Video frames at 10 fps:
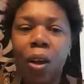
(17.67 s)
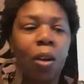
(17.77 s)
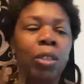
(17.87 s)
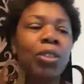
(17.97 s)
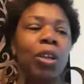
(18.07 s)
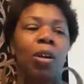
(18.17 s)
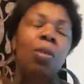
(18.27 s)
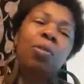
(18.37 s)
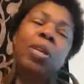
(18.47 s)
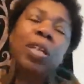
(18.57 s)
or
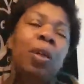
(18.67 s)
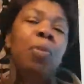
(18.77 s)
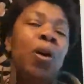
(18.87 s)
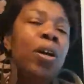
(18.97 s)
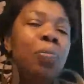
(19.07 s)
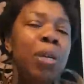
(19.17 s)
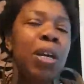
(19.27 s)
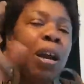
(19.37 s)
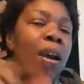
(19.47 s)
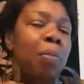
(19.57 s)
so, and I'm going to be
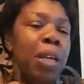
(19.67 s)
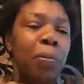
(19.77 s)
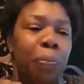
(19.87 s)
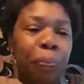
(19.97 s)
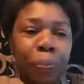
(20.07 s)
coming